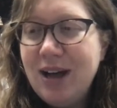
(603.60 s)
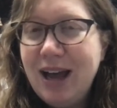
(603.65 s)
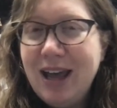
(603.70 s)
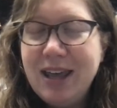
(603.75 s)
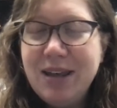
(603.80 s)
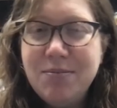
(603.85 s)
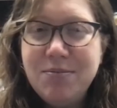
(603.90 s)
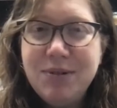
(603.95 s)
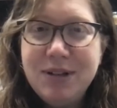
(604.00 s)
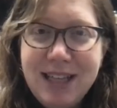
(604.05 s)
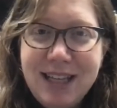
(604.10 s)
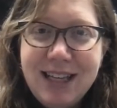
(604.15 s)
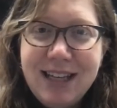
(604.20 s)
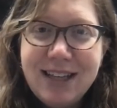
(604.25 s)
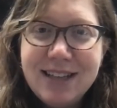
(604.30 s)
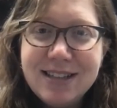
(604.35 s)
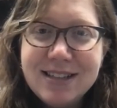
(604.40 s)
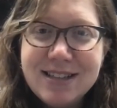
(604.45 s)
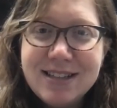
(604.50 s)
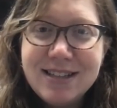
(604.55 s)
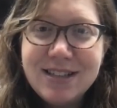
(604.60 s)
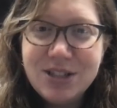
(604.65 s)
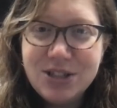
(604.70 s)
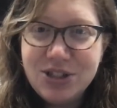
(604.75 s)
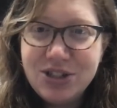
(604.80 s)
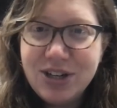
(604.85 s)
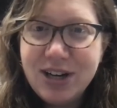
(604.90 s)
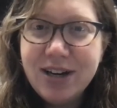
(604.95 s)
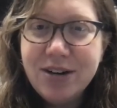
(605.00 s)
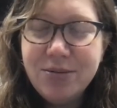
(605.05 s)
I am pleased to
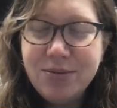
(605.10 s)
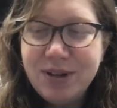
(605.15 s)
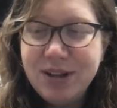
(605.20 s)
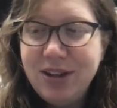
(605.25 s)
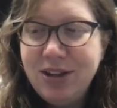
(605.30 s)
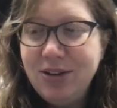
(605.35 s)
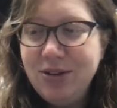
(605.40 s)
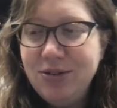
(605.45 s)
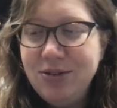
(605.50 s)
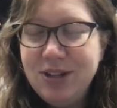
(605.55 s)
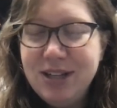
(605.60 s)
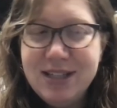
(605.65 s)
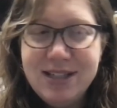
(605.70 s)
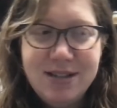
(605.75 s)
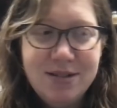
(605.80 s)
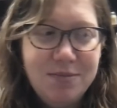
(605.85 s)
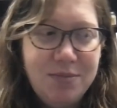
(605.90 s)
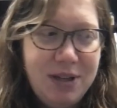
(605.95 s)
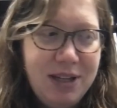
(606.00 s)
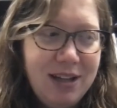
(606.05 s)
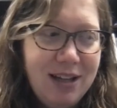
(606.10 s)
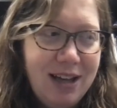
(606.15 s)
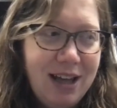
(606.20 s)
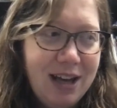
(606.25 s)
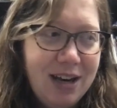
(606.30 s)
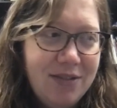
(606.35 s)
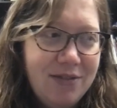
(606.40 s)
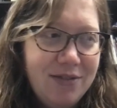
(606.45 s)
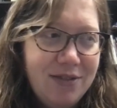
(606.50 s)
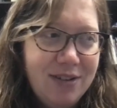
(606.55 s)
share with you, this will be
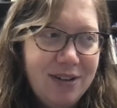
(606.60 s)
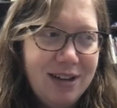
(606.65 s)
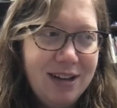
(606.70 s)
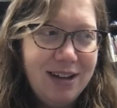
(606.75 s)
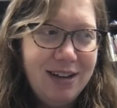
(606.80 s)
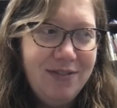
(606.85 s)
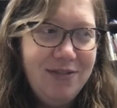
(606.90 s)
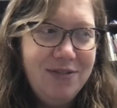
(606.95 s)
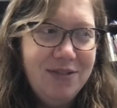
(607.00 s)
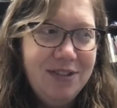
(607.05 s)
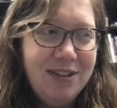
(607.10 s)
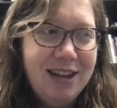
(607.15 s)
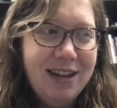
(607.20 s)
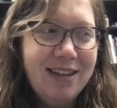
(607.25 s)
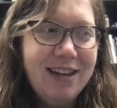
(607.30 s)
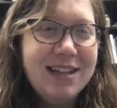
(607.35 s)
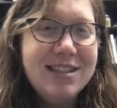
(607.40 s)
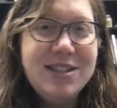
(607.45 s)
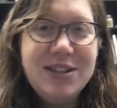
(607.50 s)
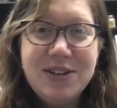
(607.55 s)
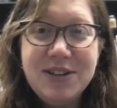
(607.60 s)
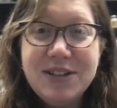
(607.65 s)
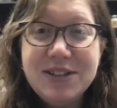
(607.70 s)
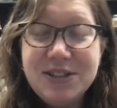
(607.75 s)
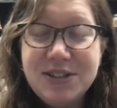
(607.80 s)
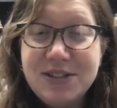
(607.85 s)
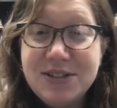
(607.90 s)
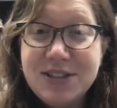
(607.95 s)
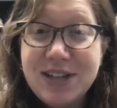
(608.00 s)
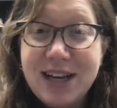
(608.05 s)
kind of, unless you're on
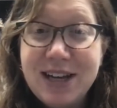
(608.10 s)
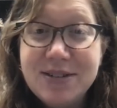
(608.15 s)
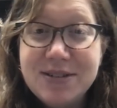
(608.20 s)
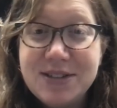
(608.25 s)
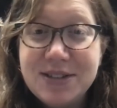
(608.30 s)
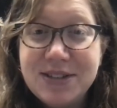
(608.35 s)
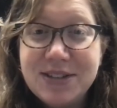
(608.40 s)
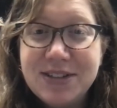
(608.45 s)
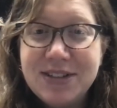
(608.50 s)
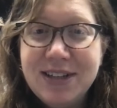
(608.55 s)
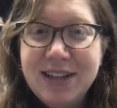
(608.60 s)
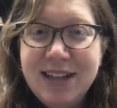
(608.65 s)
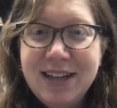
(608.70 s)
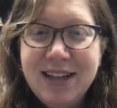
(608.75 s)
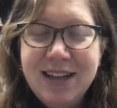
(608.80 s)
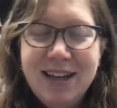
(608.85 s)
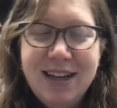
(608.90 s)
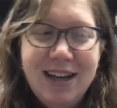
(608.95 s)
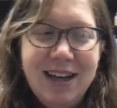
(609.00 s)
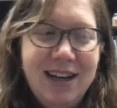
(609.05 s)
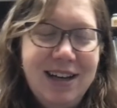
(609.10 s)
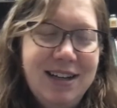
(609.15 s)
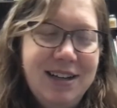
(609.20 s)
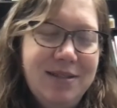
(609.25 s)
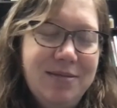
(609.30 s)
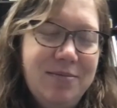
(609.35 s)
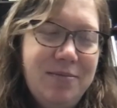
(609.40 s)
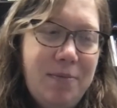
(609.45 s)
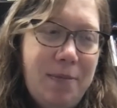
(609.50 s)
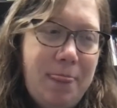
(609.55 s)
church council,
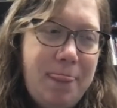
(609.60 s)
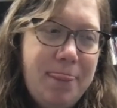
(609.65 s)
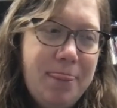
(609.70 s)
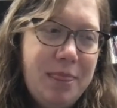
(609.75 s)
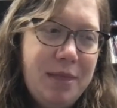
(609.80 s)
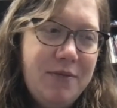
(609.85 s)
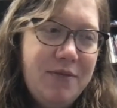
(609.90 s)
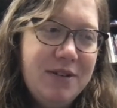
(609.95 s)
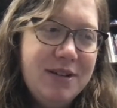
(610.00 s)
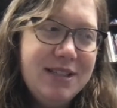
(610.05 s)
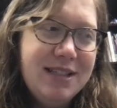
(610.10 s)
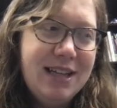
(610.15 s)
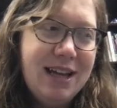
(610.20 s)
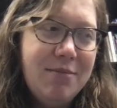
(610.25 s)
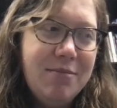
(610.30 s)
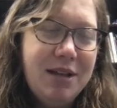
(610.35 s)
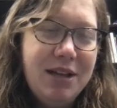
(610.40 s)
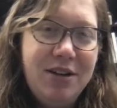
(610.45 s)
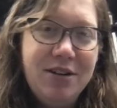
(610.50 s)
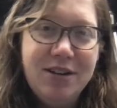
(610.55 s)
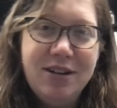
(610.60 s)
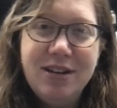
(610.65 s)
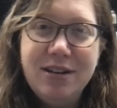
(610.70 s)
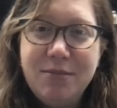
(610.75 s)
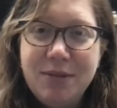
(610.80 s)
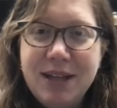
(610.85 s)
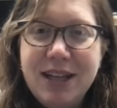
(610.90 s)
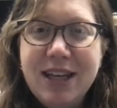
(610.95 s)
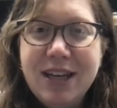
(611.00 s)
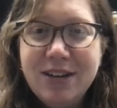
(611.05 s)
the first time that you're going to
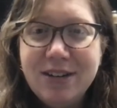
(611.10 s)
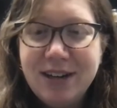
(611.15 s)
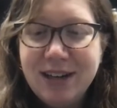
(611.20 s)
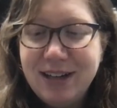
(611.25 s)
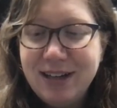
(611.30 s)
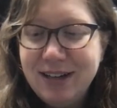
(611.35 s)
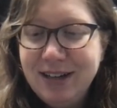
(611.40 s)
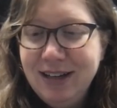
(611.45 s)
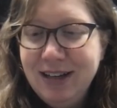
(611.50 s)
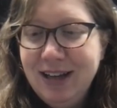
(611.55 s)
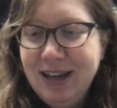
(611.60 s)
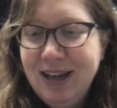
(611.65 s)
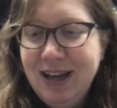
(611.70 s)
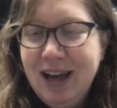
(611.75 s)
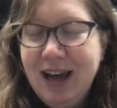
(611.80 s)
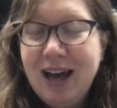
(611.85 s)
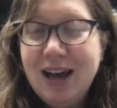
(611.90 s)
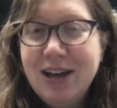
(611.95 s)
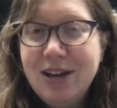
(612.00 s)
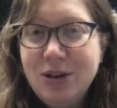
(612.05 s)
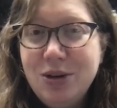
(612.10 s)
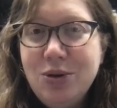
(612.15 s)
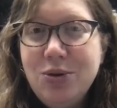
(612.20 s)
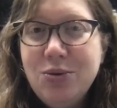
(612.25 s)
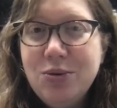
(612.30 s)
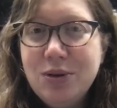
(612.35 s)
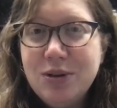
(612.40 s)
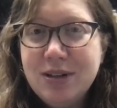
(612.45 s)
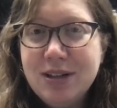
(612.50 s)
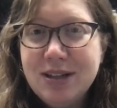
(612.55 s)
be hearing who
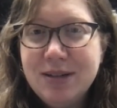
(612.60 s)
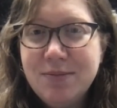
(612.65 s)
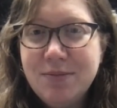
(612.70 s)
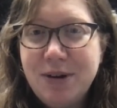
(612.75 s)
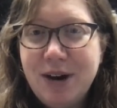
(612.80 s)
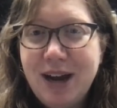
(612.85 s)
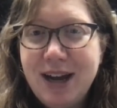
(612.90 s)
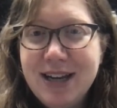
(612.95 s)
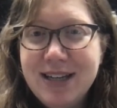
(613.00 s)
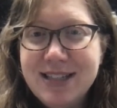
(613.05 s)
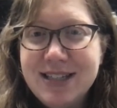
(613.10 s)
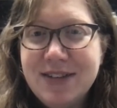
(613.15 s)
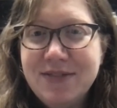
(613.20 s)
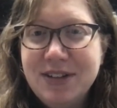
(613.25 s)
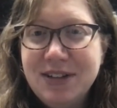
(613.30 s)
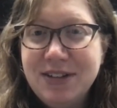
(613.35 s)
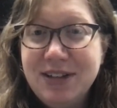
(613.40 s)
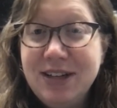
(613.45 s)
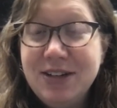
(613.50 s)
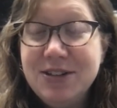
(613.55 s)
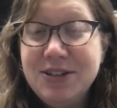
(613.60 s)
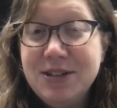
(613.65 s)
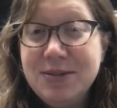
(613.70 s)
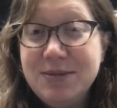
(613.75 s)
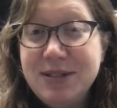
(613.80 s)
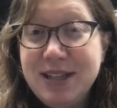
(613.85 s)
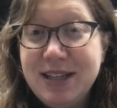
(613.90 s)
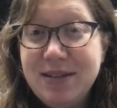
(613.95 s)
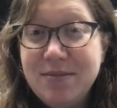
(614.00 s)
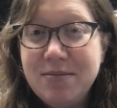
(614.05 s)
will comprise of the leadership
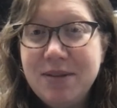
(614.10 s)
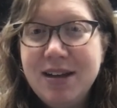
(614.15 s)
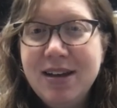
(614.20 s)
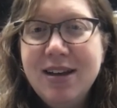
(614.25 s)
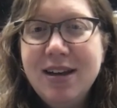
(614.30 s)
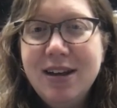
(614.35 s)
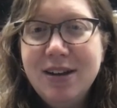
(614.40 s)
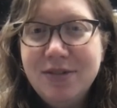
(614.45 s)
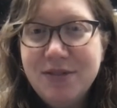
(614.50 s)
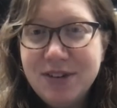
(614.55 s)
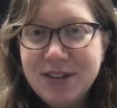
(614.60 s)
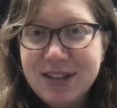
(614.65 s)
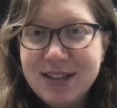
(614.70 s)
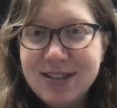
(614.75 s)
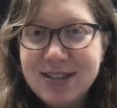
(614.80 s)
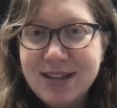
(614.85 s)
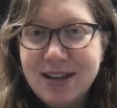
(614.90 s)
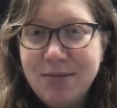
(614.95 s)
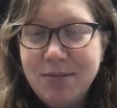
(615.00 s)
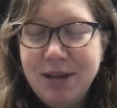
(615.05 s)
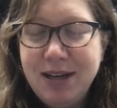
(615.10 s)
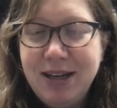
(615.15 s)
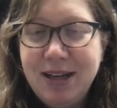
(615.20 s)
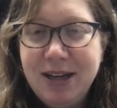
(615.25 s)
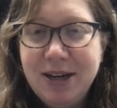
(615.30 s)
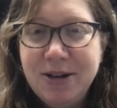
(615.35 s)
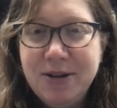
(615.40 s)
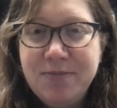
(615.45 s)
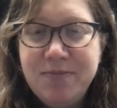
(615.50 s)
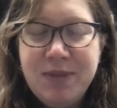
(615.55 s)
team for this coming
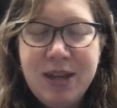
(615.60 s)
year.